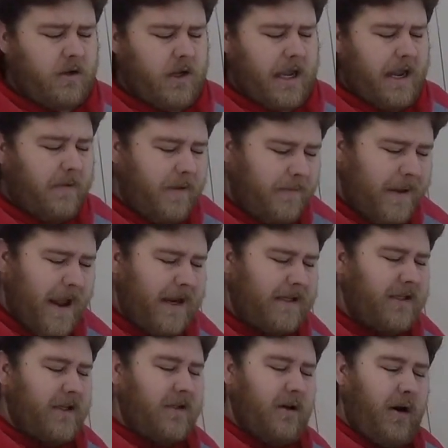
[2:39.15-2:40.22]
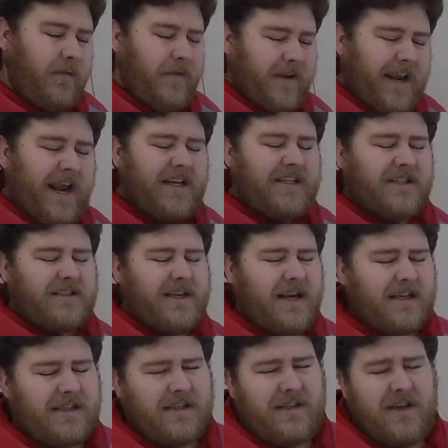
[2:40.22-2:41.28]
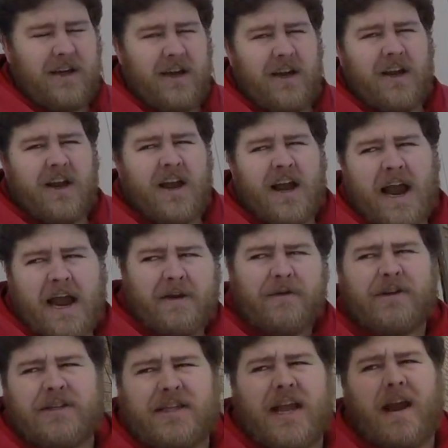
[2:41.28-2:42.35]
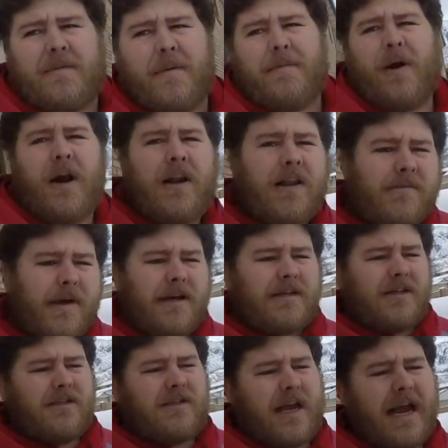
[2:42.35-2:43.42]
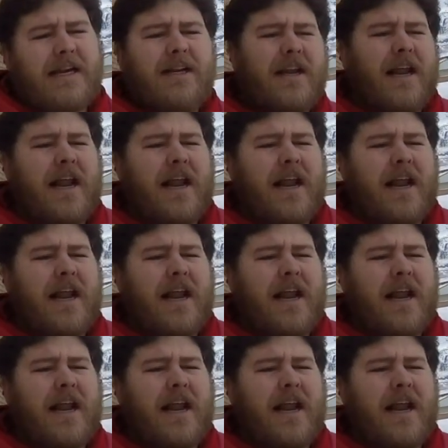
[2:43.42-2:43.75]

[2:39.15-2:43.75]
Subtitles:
And I went back to the notification section, and it was there. But part of the message, I